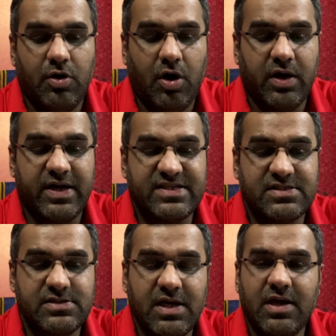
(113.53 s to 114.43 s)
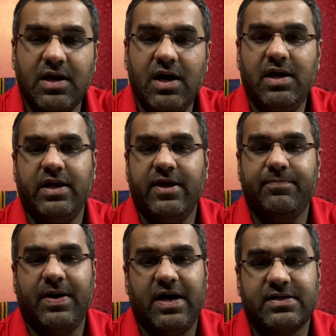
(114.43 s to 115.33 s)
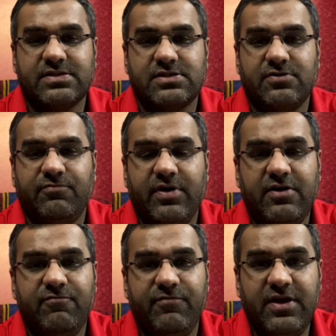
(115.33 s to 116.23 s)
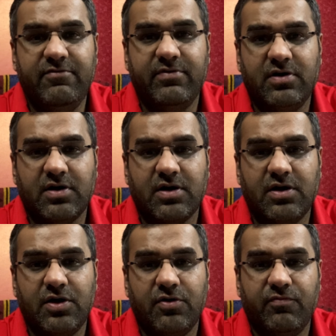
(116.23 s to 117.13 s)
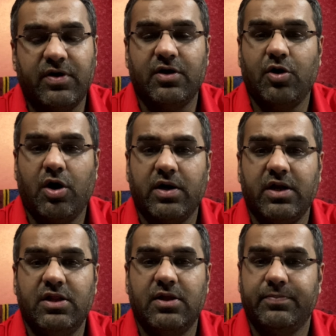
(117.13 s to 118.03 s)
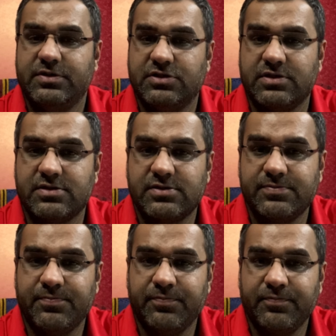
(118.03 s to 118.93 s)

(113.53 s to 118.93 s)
not a single day passed when WeWork were not in the pictures.